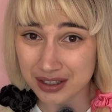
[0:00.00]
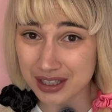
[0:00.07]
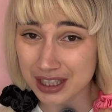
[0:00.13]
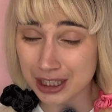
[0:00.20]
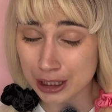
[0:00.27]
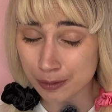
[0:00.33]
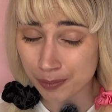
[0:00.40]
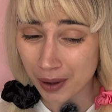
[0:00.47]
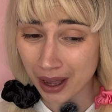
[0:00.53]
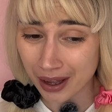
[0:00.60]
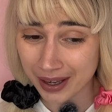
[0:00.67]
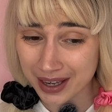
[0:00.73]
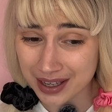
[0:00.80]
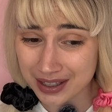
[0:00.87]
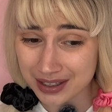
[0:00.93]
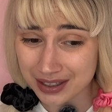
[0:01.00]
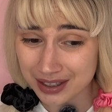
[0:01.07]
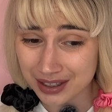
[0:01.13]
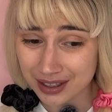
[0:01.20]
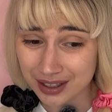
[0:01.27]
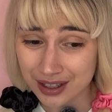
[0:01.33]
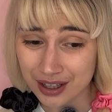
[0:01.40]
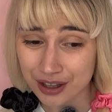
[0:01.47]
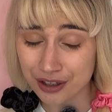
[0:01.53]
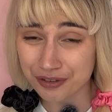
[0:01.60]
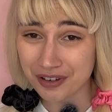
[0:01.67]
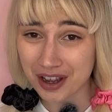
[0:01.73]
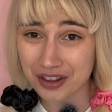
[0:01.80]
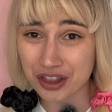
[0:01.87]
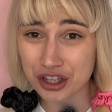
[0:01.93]
despite the
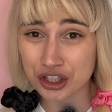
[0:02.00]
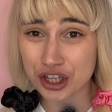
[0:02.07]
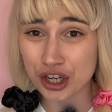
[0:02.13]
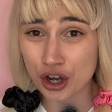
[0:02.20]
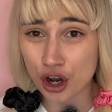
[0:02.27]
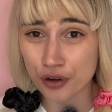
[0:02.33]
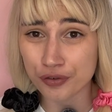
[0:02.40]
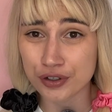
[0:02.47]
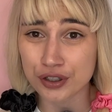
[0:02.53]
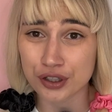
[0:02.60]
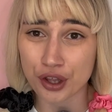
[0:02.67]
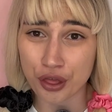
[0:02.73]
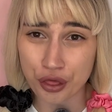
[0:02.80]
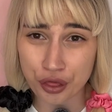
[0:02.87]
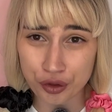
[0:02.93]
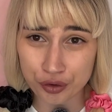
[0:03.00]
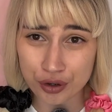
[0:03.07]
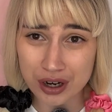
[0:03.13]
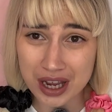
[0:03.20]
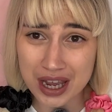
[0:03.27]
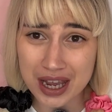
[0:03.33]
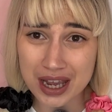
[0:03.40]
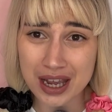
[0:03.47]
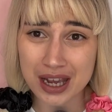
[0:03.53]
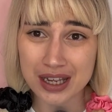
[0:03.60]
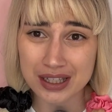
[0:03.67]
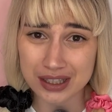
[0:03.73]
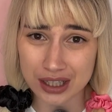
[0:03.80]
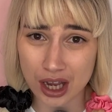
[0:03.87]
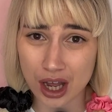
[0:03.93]
fact that she offered 3
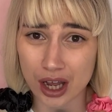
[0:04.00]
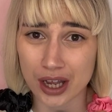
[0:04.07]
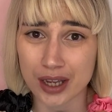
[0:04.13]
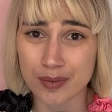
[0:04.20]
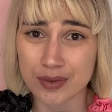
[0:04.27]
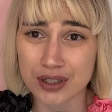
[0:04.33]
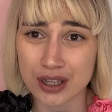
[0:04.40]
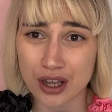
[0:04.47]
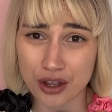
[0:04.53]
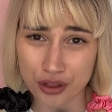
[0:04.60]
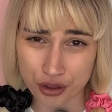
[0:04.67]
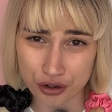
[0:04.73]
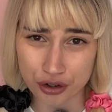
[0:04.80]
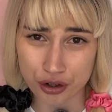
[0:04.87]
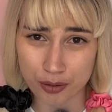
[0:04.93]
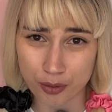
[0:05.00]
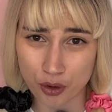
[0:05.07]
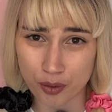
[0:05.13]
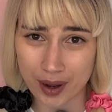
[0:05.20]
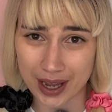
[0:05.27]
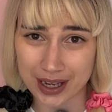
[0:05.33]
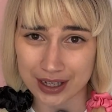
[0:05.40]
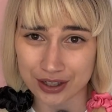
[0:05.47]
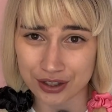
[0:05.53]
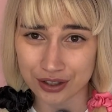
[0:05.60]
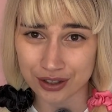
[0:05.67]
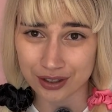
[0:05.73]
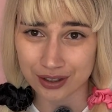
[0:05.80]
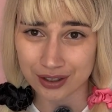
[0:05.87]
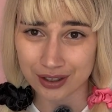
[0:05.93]
times the normal wage.